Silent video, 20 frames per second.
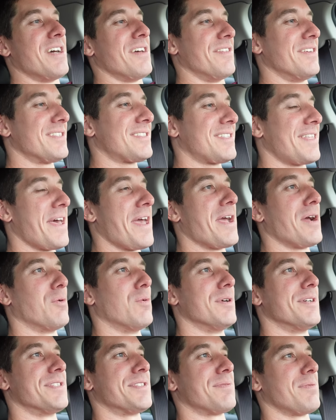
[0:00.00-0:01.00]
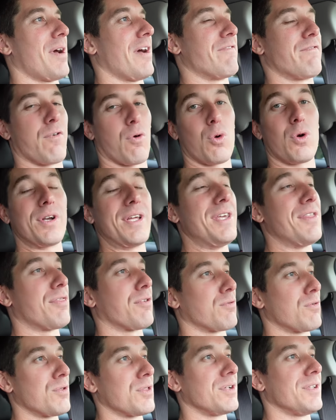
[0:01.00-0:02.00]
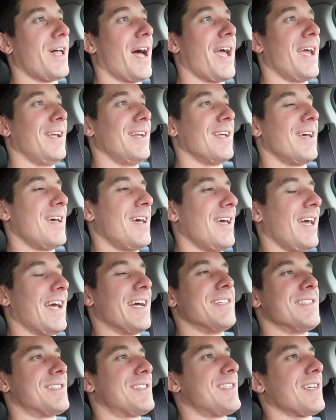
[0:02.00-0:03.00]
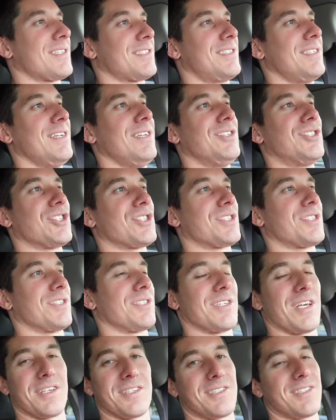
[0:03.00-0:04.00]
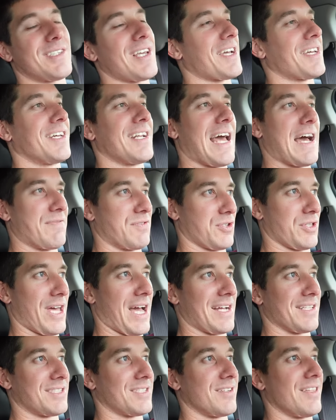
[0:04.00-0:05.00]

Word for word: This thing was 40 through the light and 60 just a second after that.